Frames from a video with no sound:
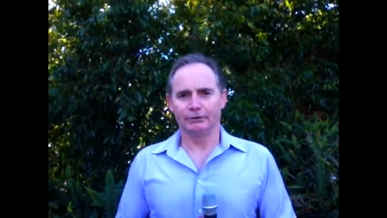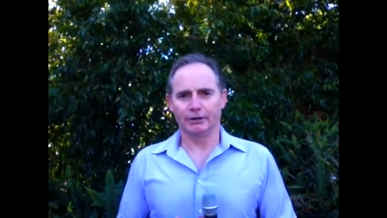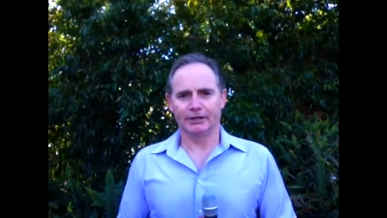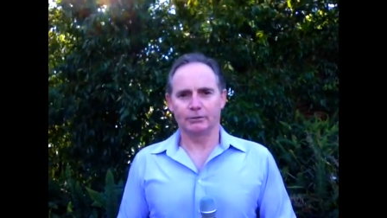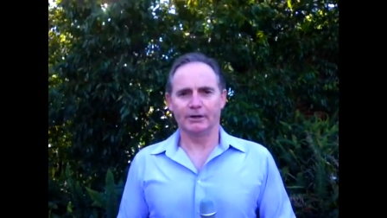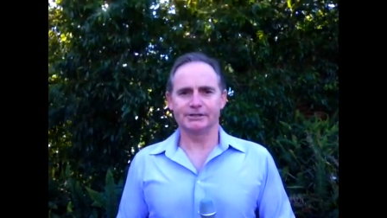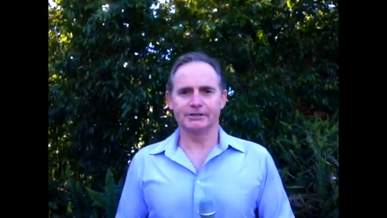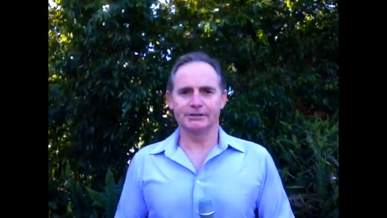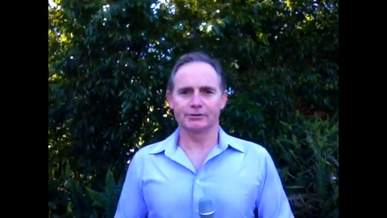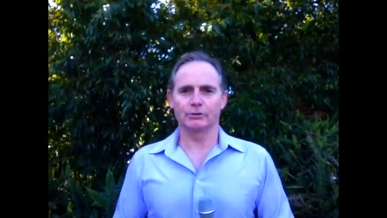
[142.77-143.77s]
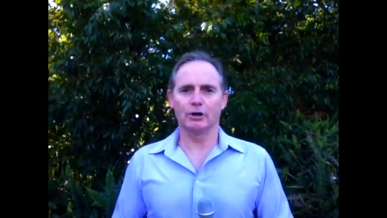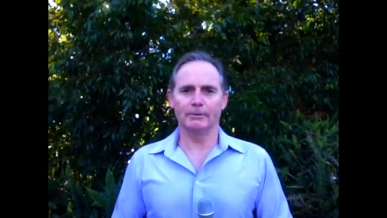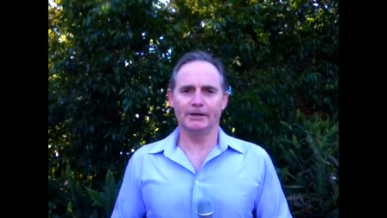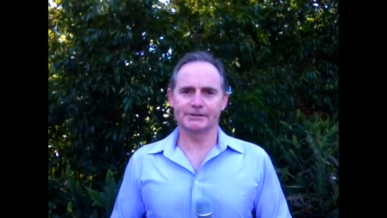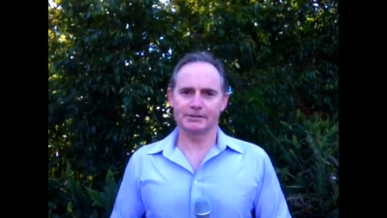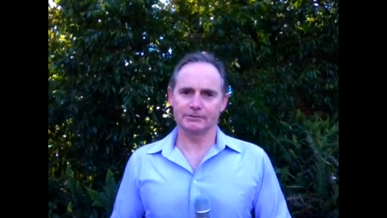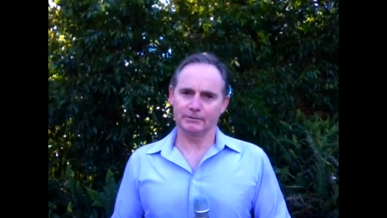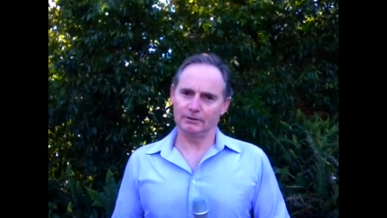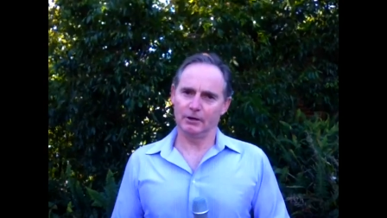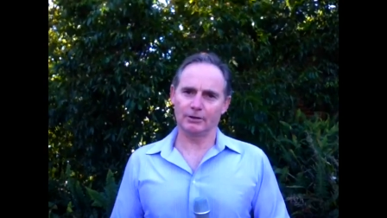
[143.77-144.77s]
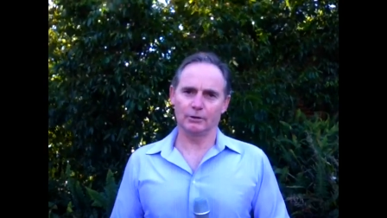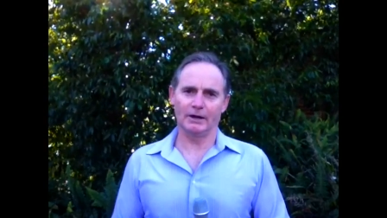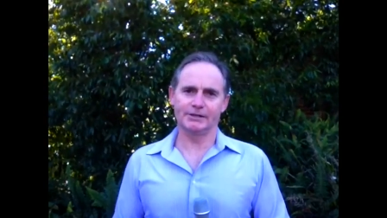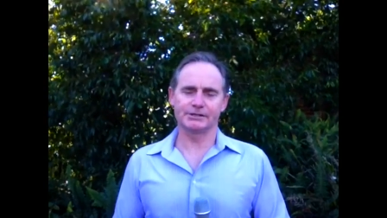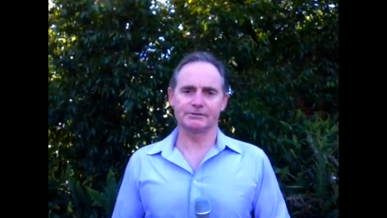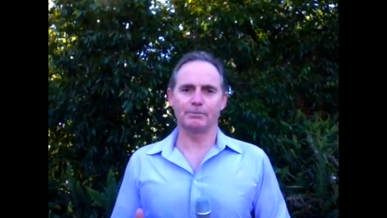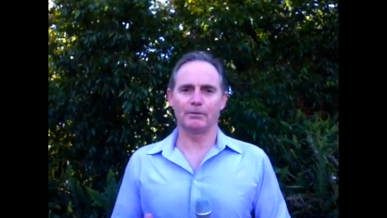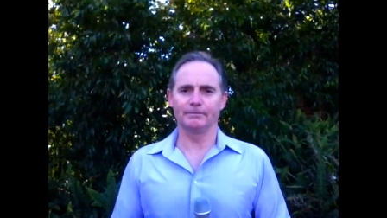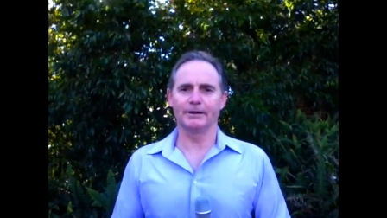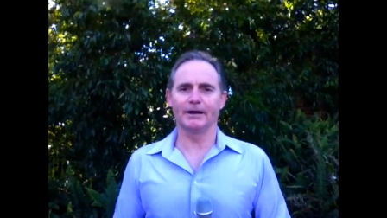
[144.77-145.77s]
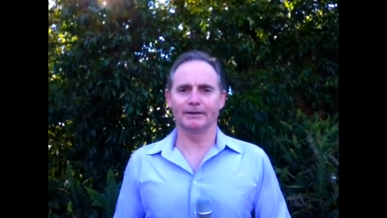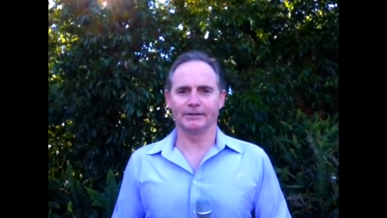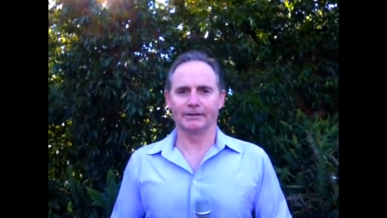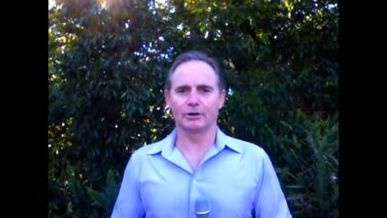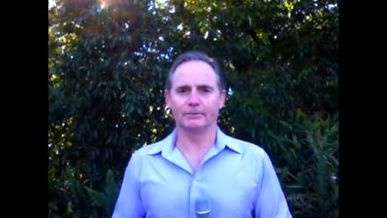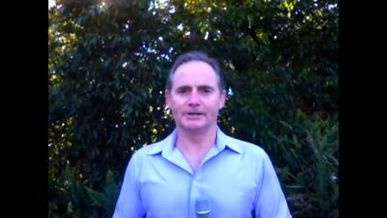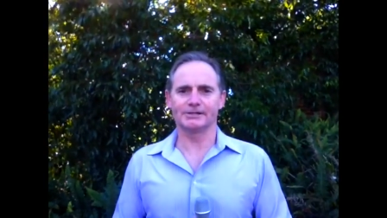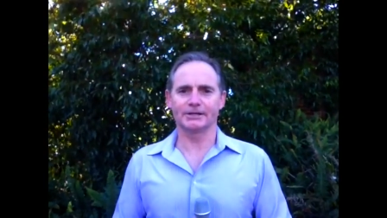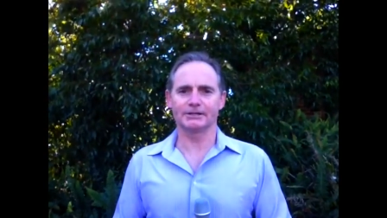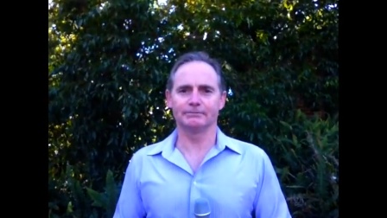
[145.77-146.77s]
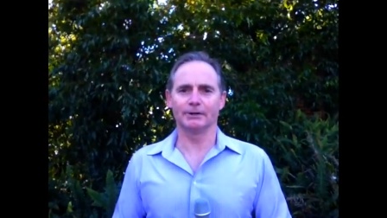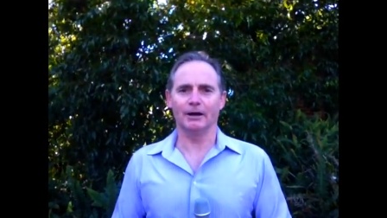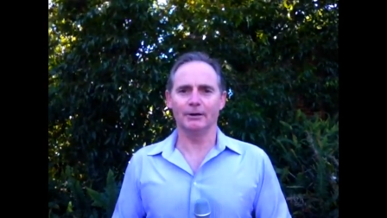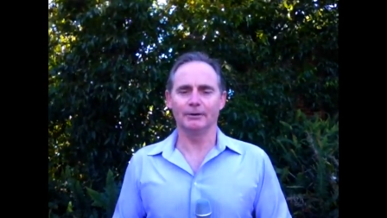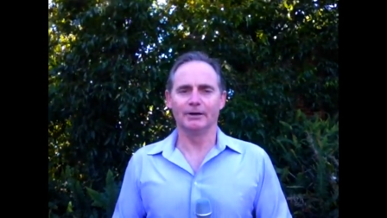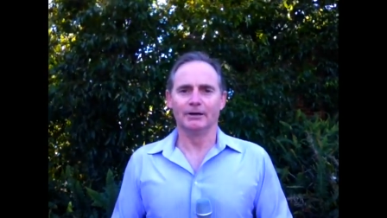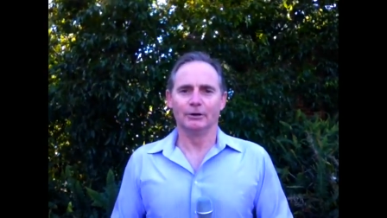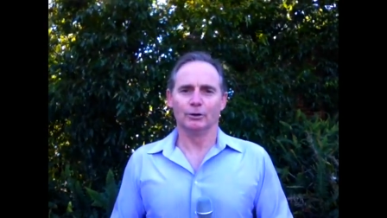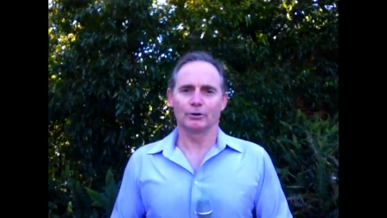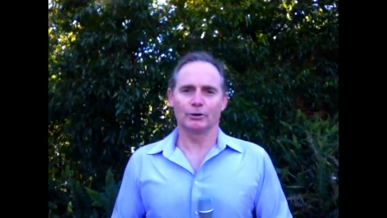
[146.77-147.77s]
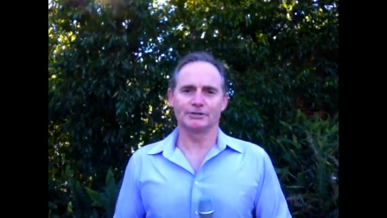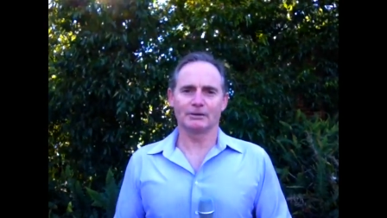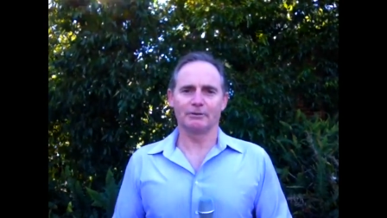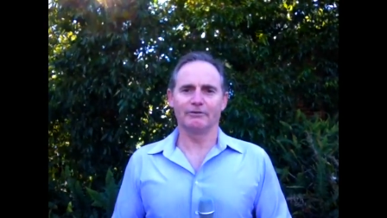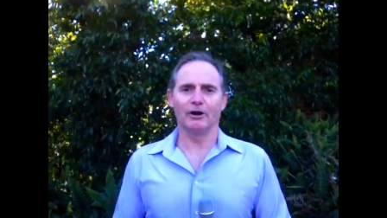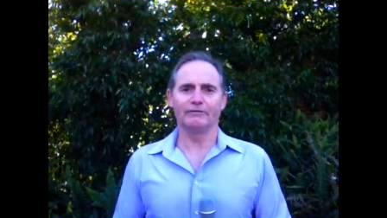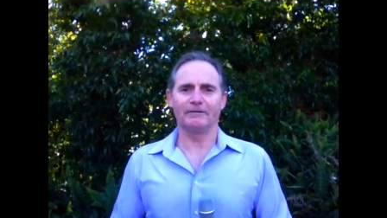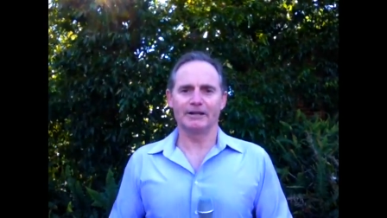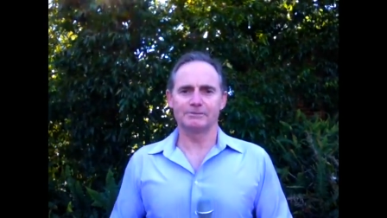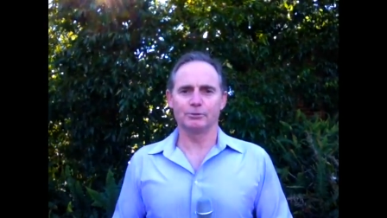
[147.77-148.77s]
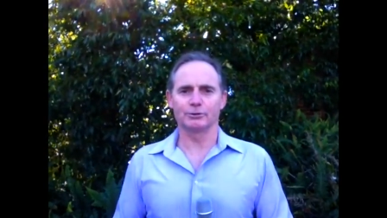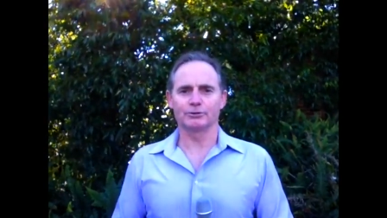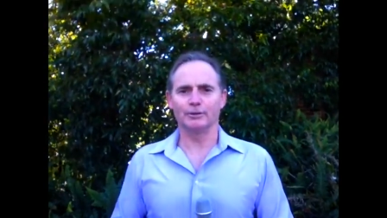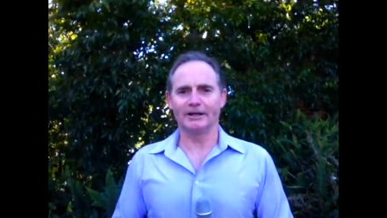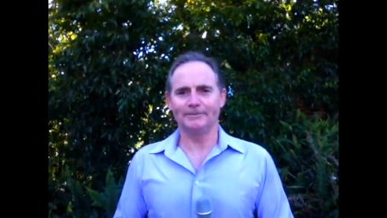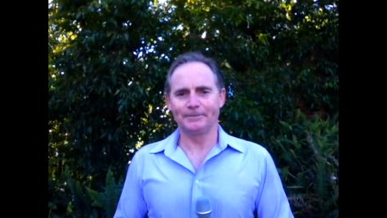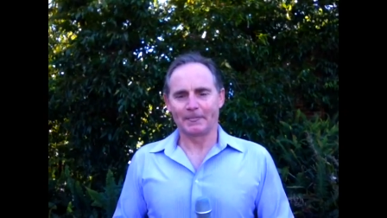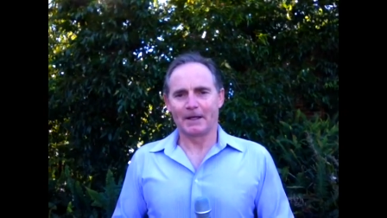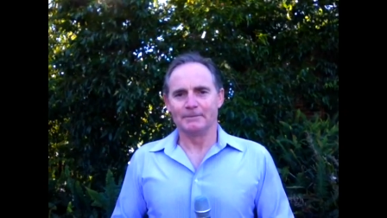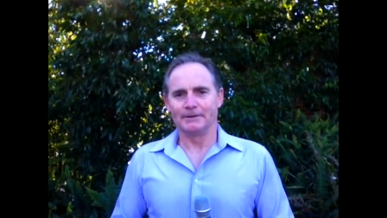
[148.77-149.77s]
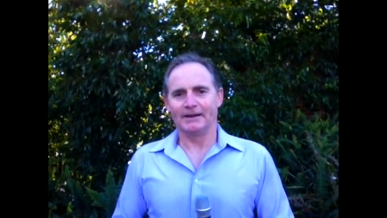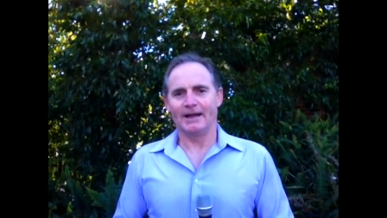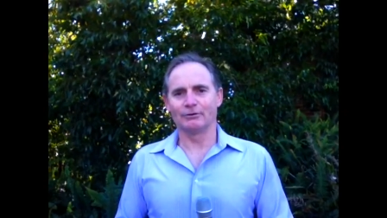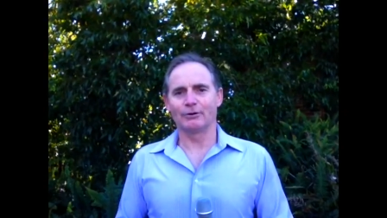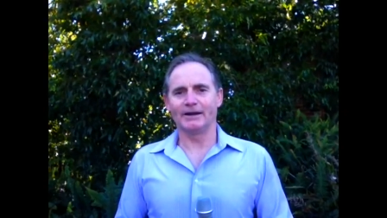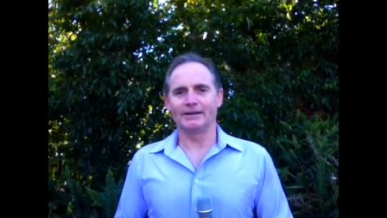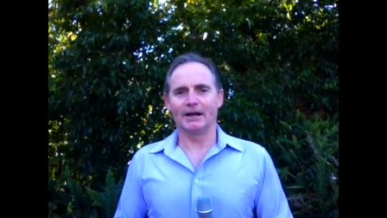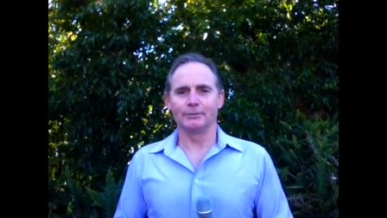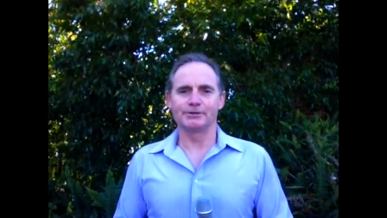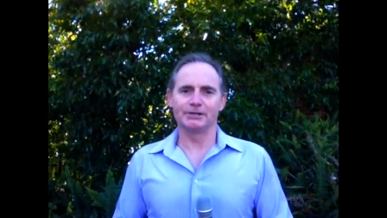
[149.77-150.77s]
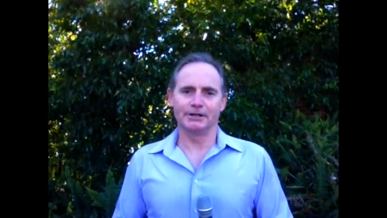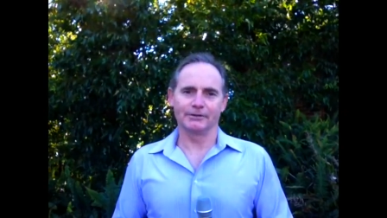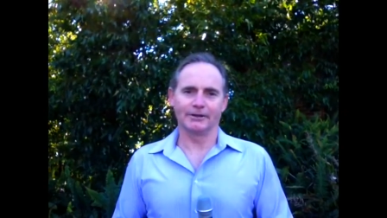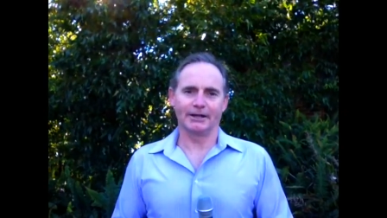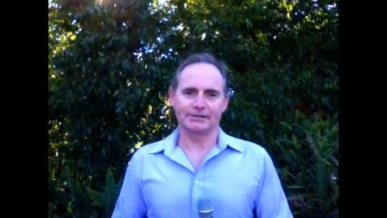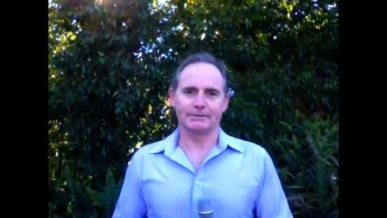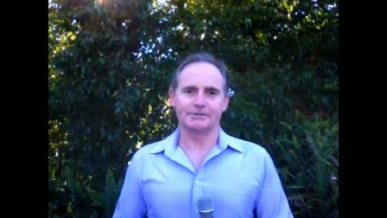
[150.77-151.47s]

If you've got any questions or comments, like always, just pop them down in the comments section below or contact me via Facebook or Twitter. But have a great day and we'll see you on the next